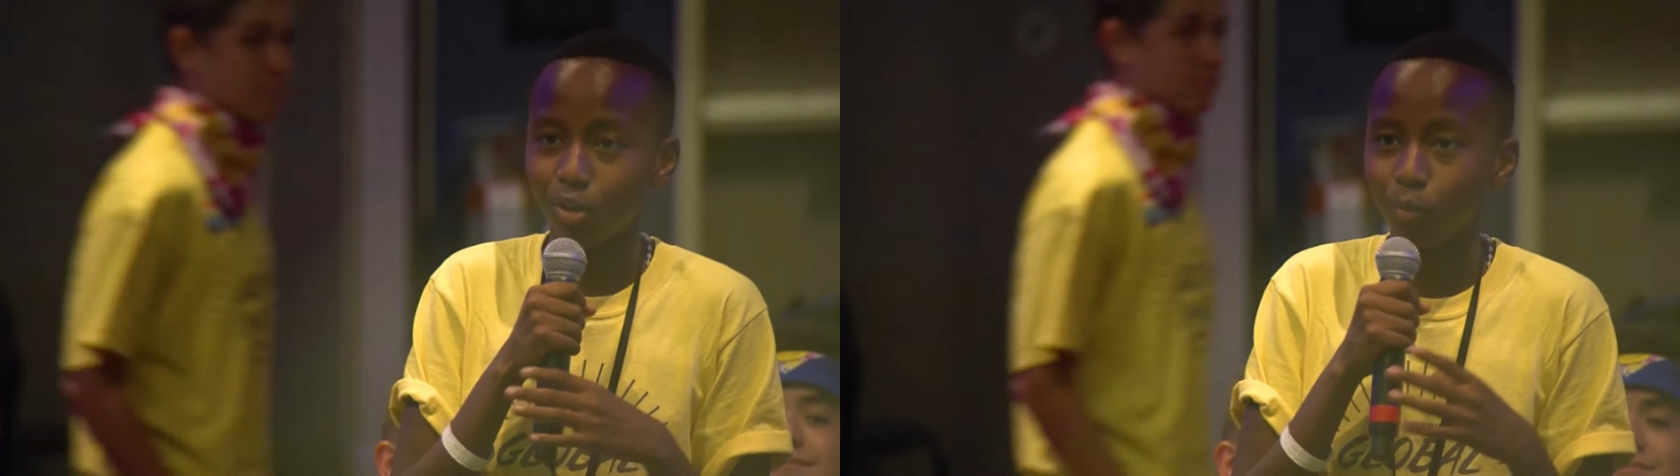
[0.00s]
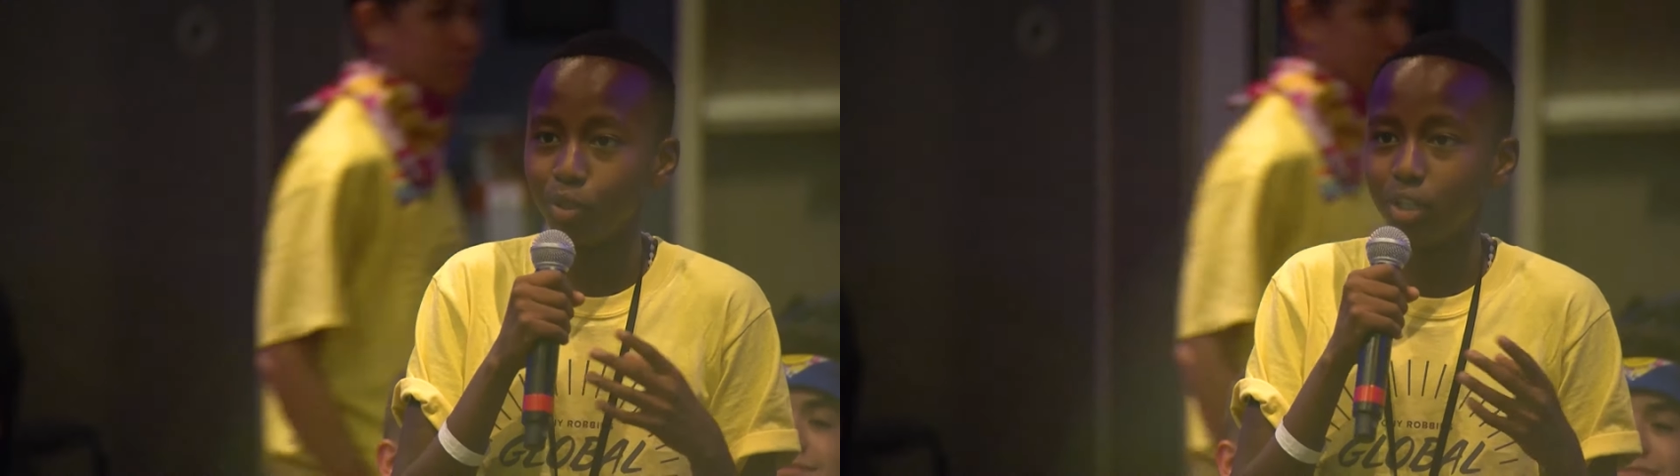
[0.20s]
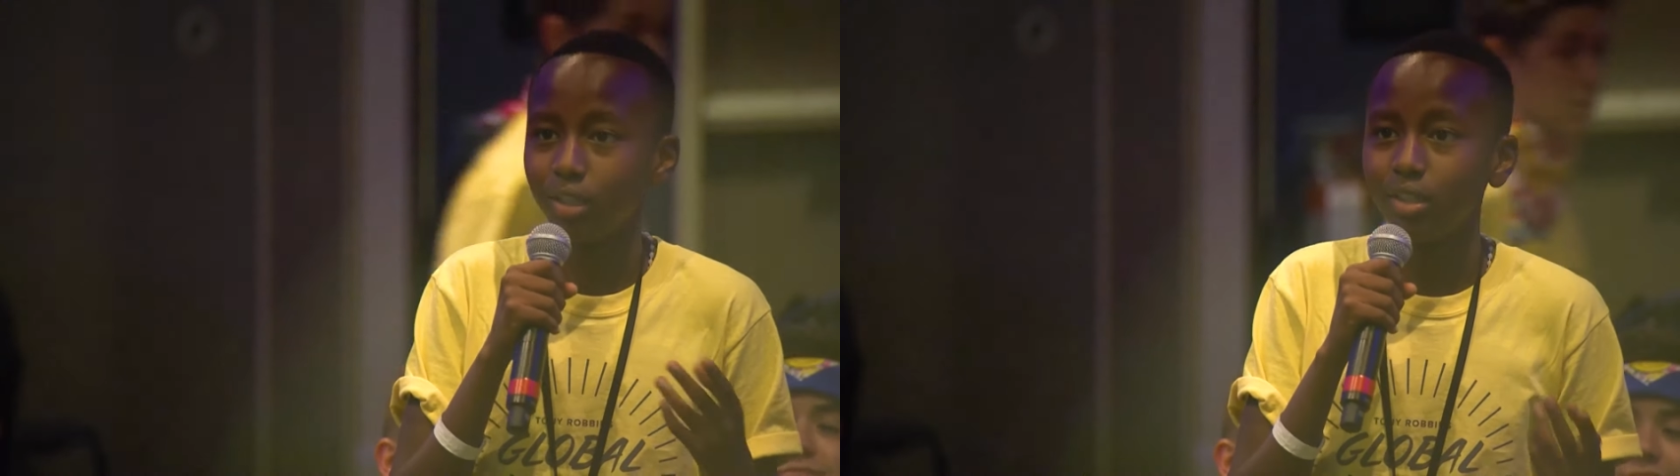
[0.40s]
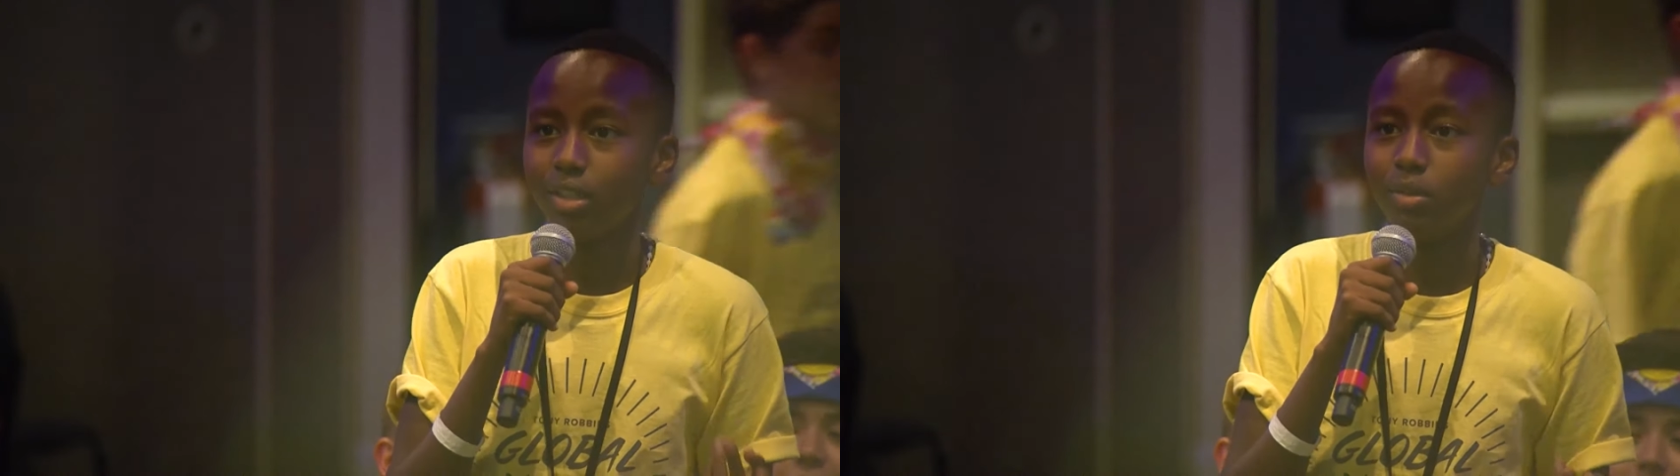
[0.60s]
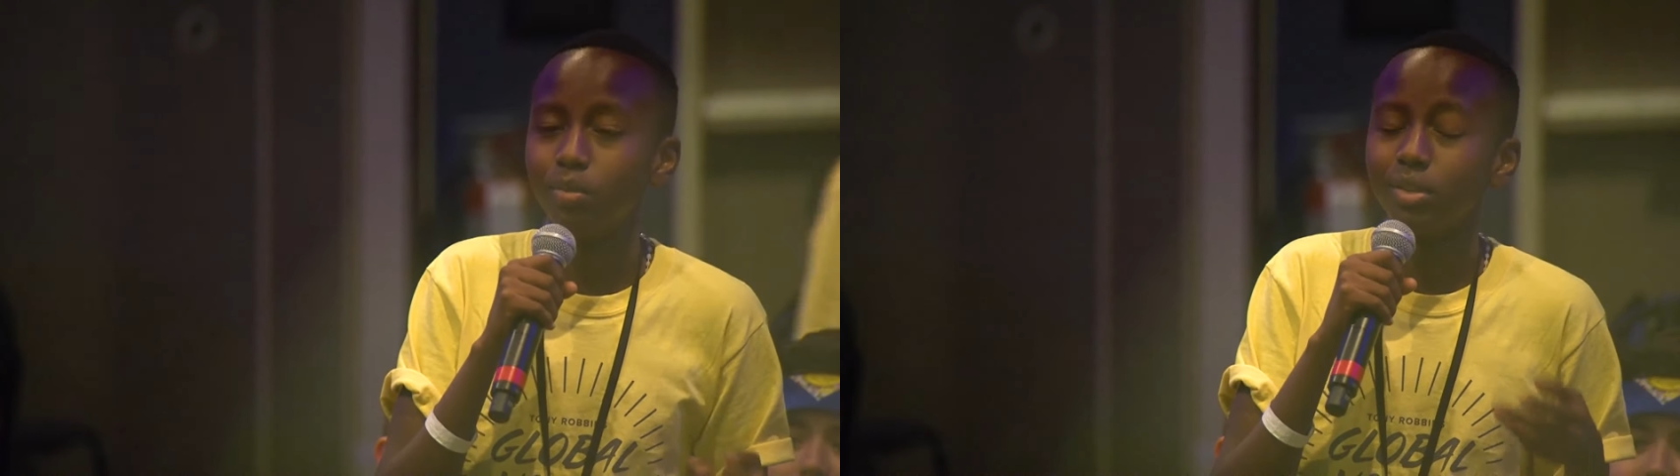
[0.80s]
opportunity
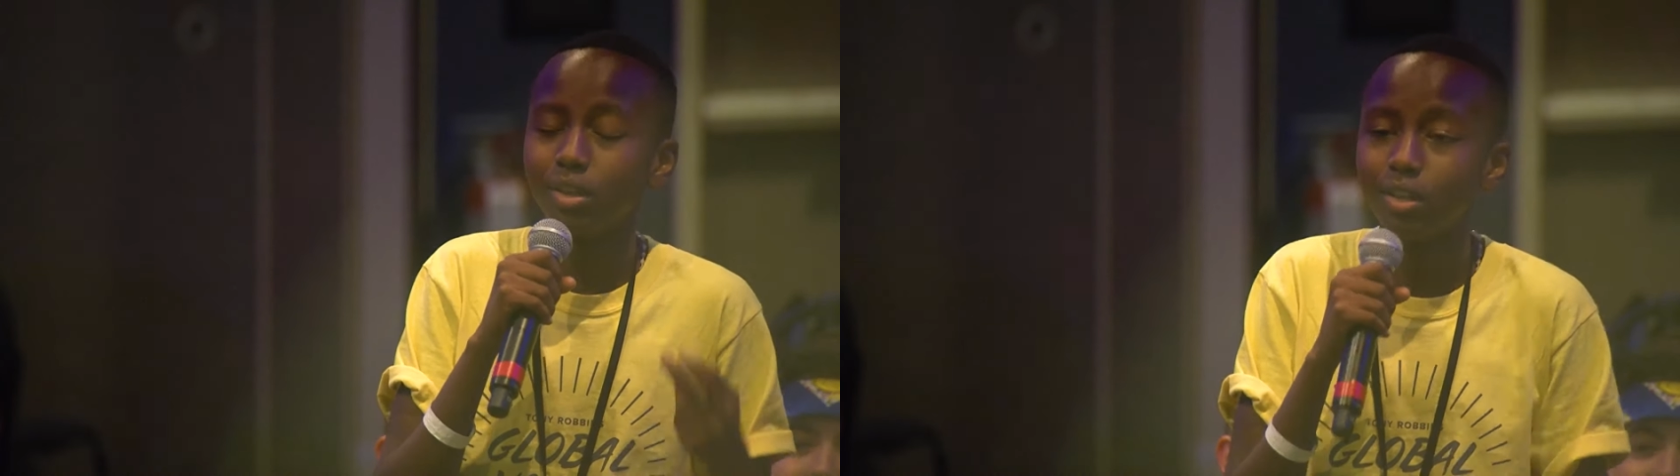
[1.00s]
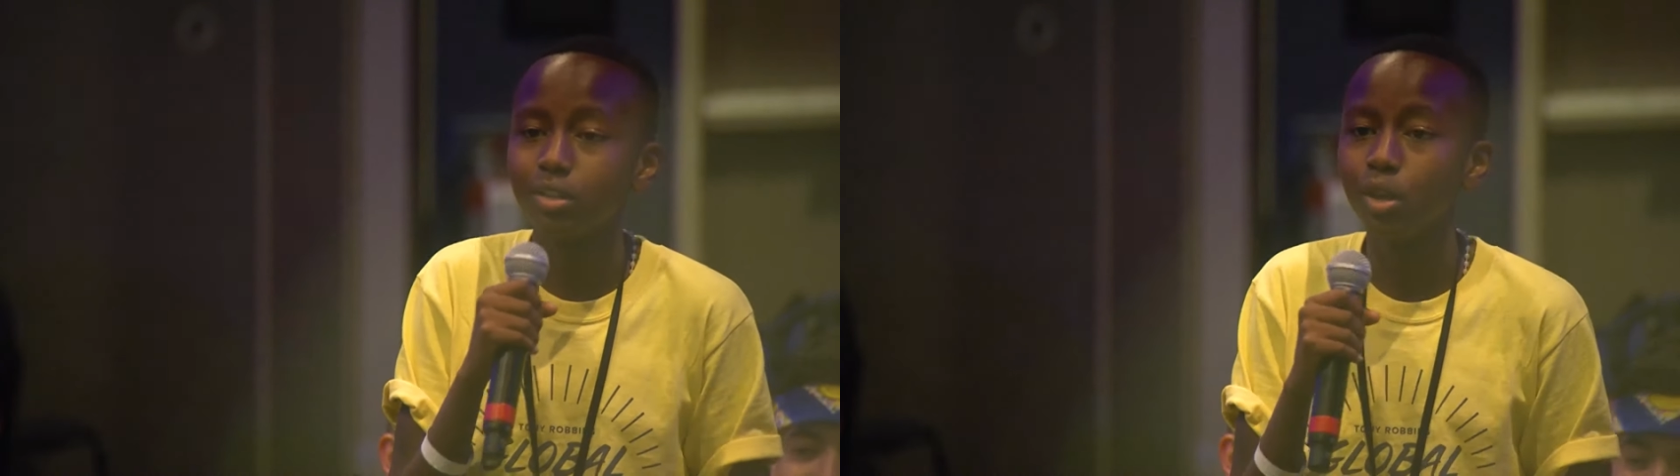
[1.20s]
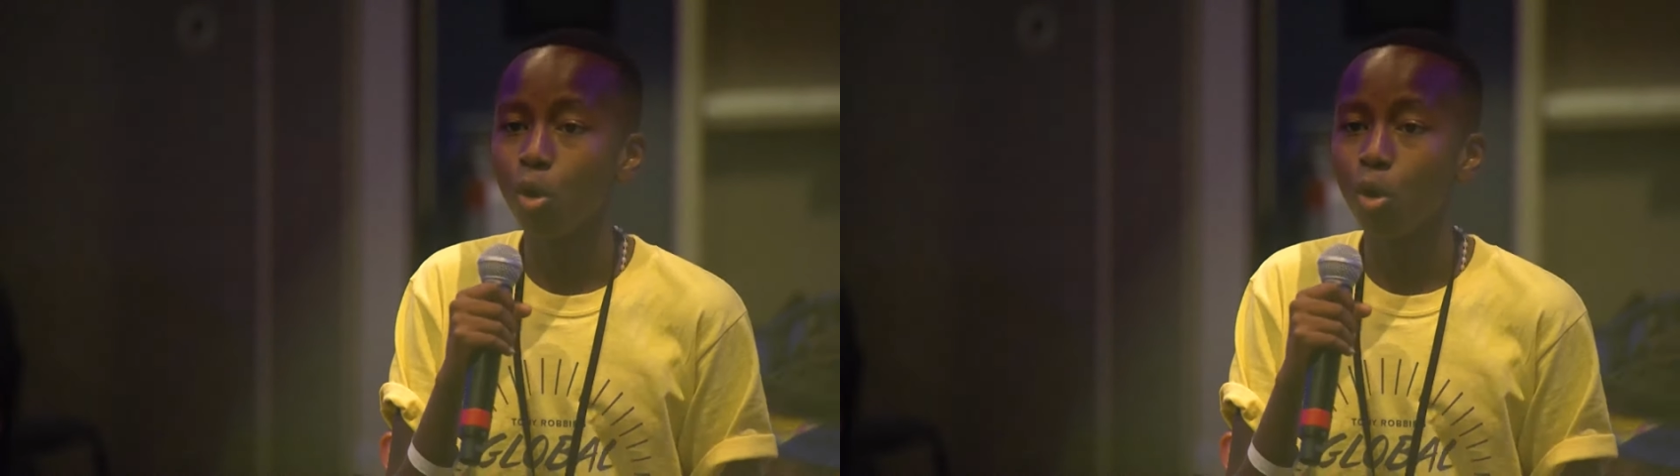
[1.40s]
to present